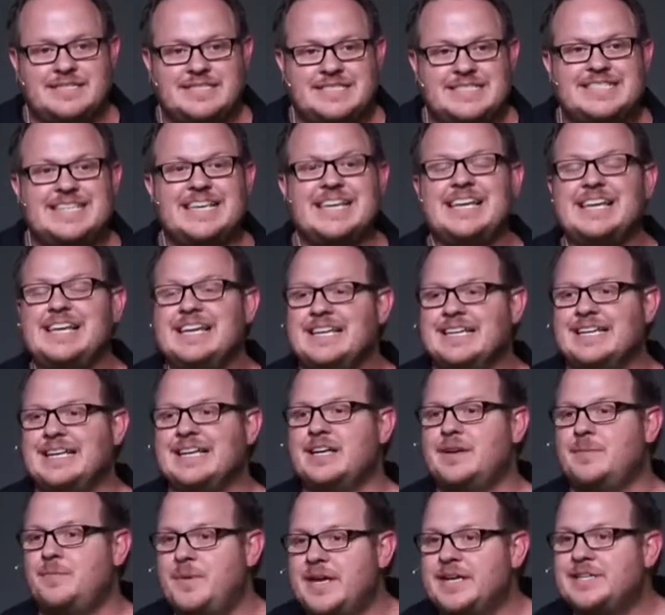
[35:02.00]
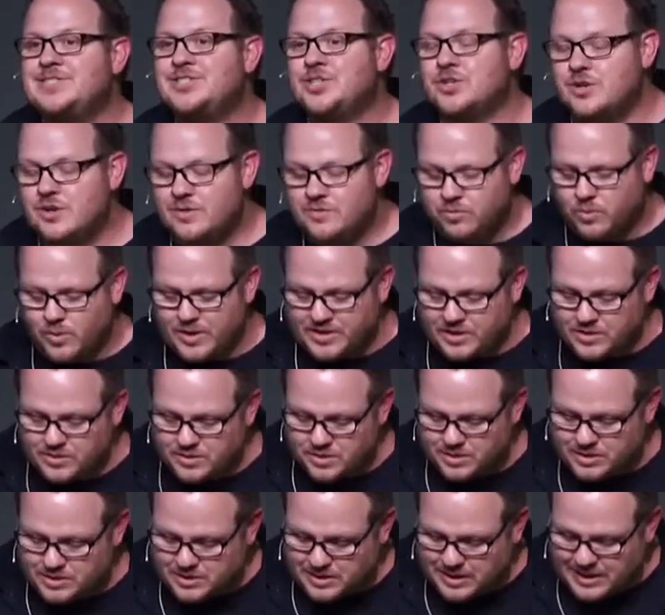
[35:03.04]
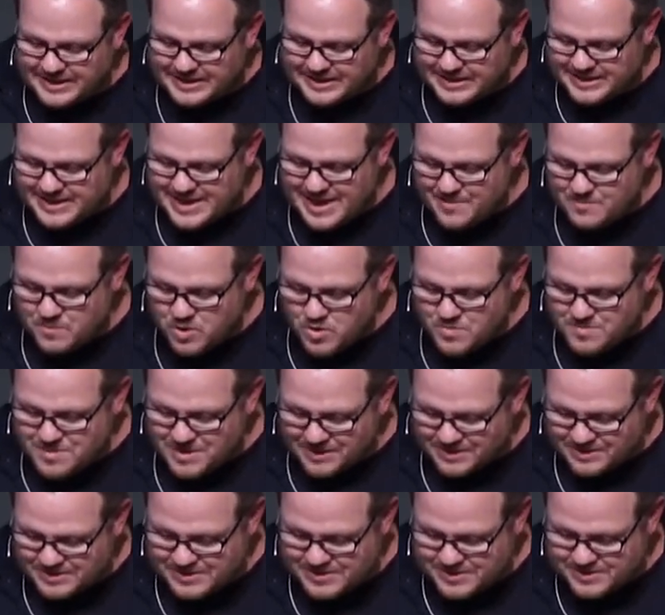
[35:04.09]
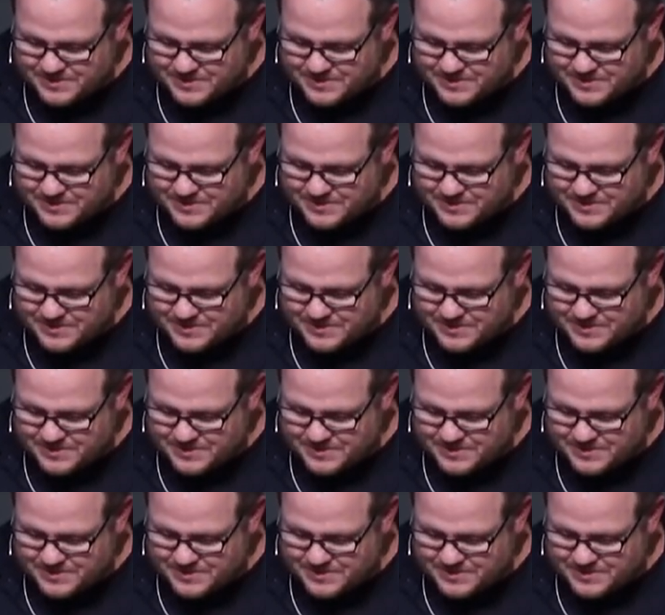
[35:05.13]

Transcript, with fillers: see and get a picture of what you looked like in that moment.